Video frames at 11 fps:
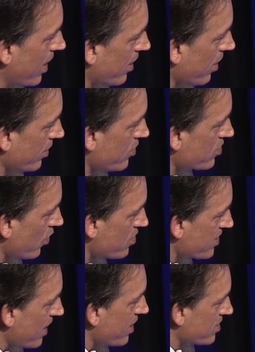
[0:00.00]
and I'll use
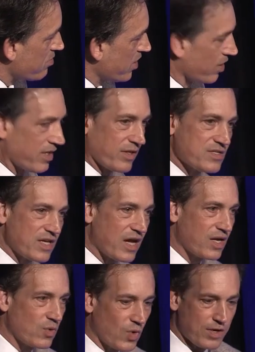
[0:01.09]
Rosetta to build in the
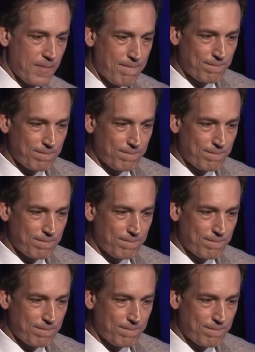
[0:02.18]
second one.